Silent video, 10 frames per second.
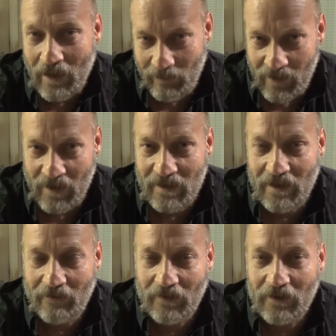happy
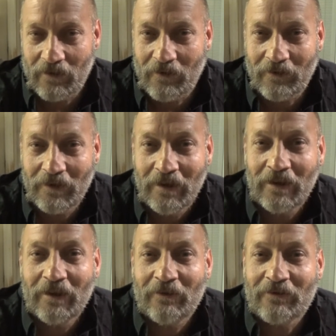Thanksgiving y'all
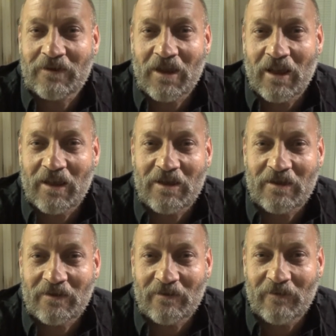we'll chat at
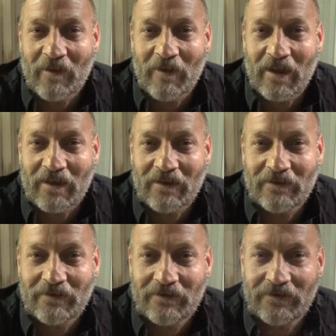you soon bye bye
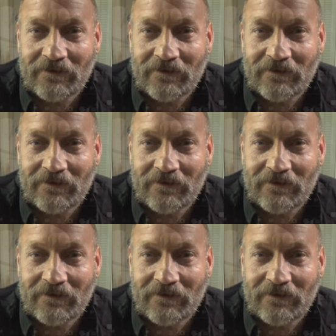now